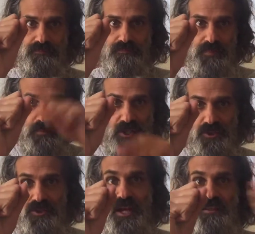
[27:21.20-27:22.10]

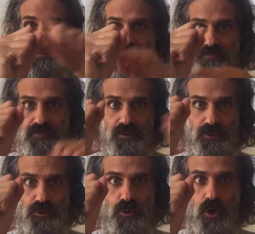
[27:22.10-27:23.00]
Imagine that.
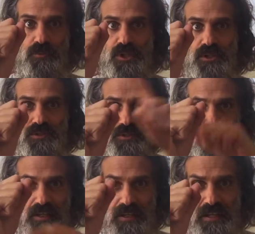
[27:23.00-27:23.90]
Two objects,
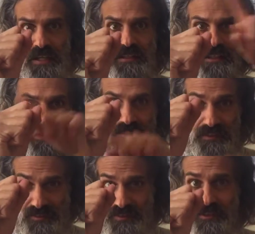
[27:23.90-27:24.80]
and the
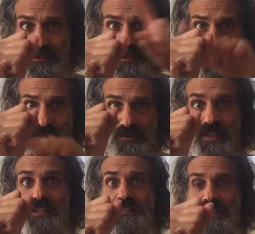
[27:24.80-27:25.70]
circle,
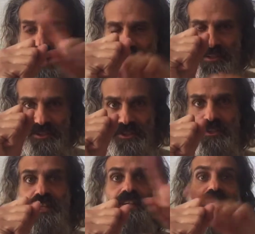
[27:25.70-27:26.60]
it's the energy,
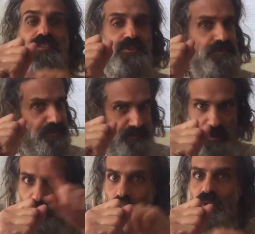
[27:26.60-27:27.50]
and it's
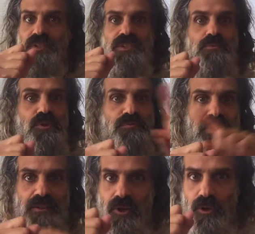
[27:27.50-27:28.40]
always in
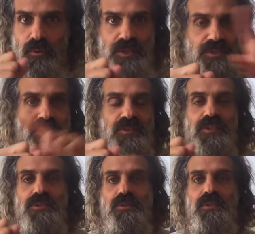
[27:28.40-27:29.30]
movement, always
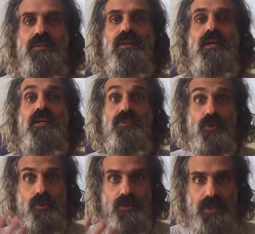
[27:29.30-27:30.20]
continuing. So
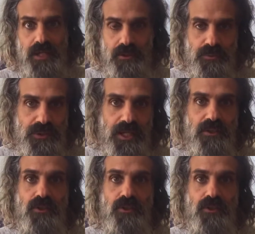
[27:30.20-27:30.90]
connect with that